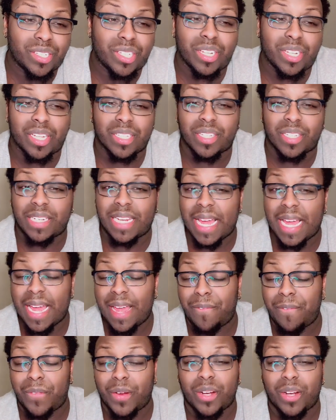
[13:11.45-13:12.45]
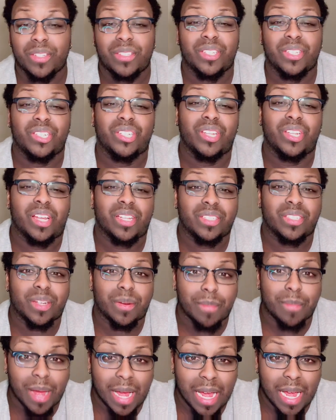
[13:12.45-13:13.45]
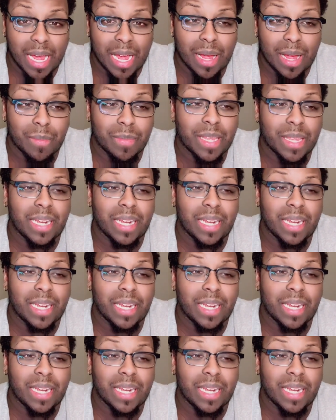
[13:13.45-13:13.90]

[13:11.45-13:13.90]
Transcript: She lost her dad first, and she lost her mom.